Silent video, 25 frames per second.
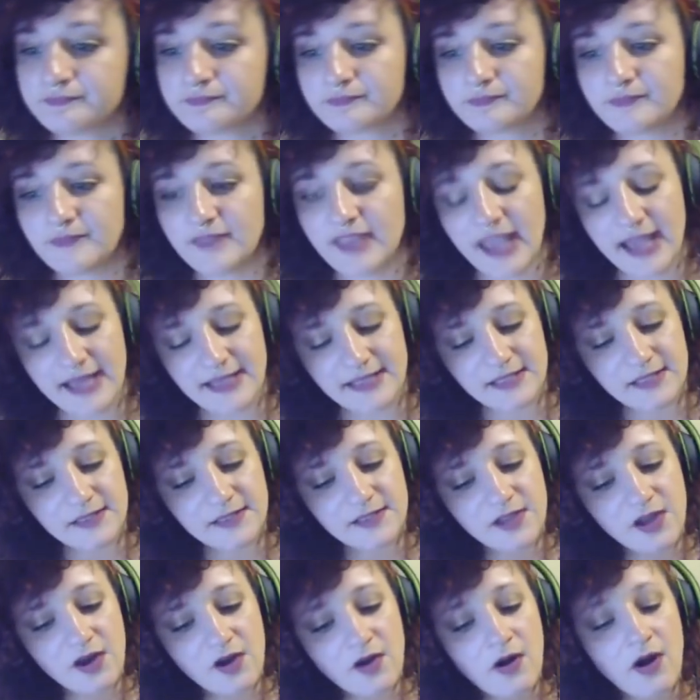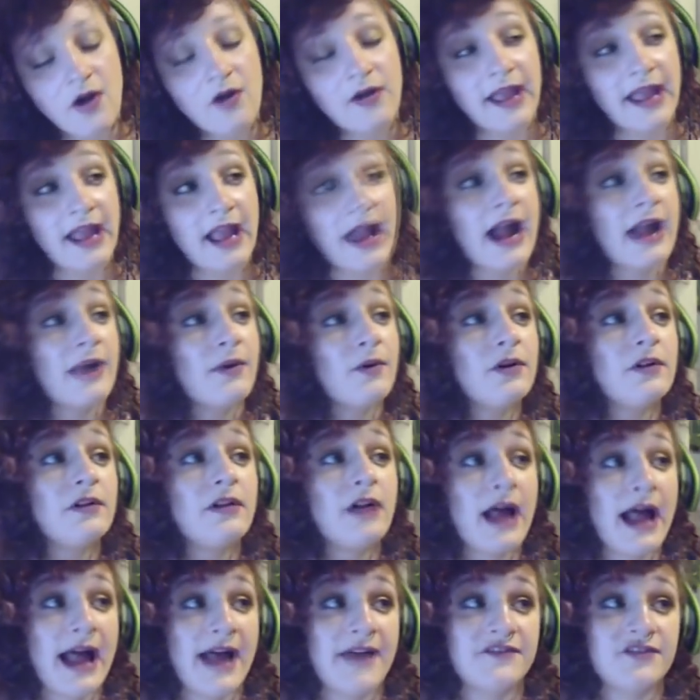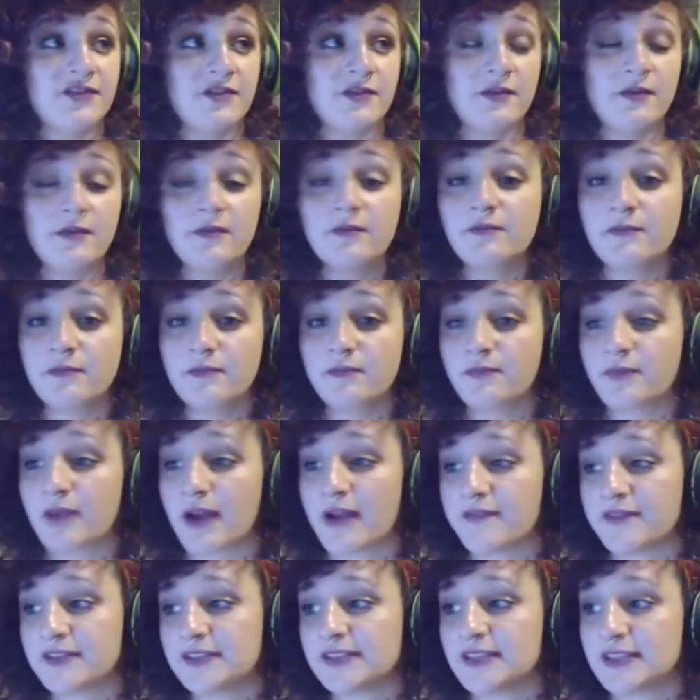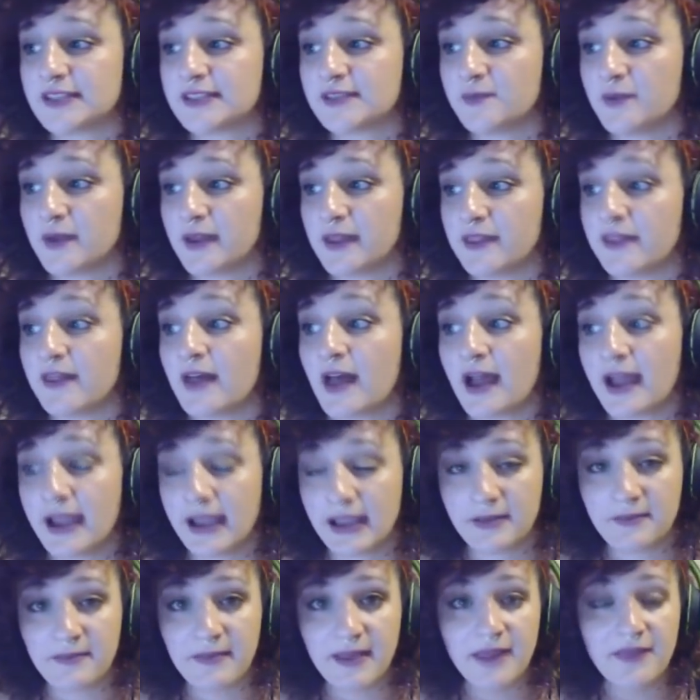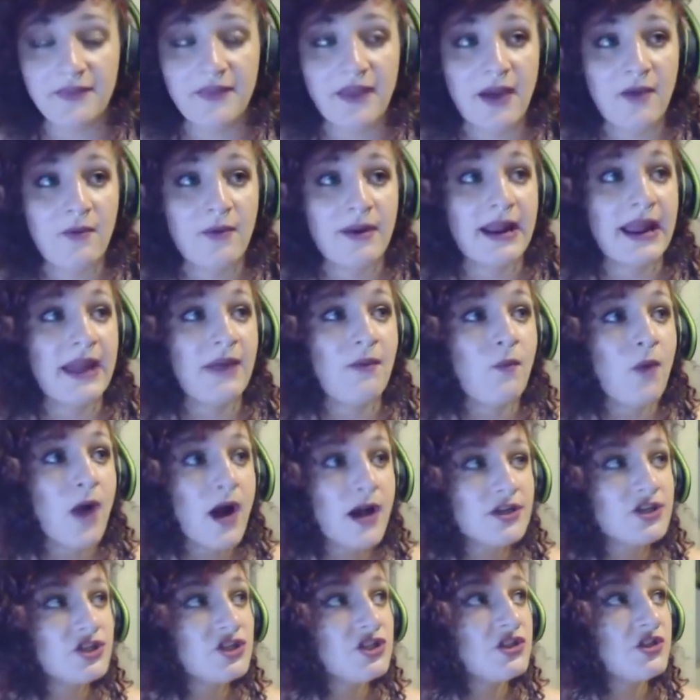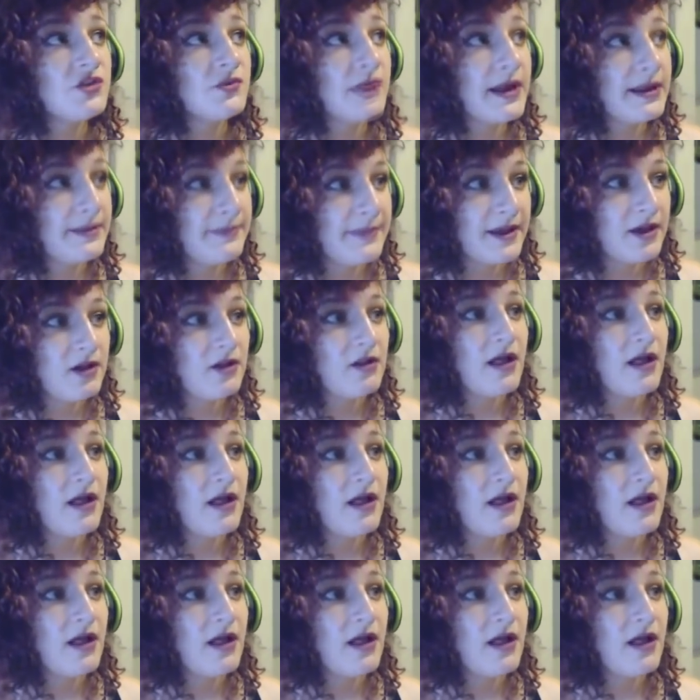Yes. So okay, I will have to preface this with I admit that when I watched The Red Pill,